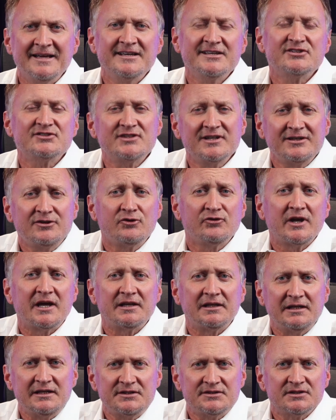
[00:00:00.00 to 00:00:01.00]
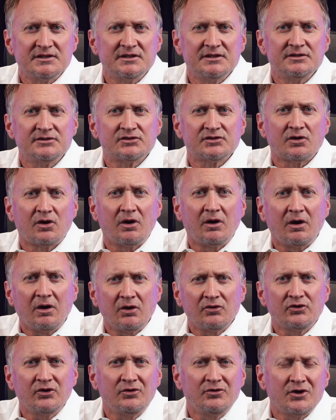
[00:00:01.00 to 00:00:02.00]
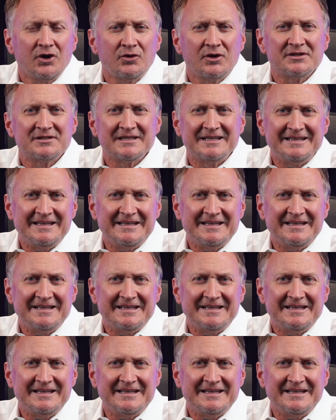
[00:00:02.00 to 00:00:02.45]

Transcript: Single net leases, also known as a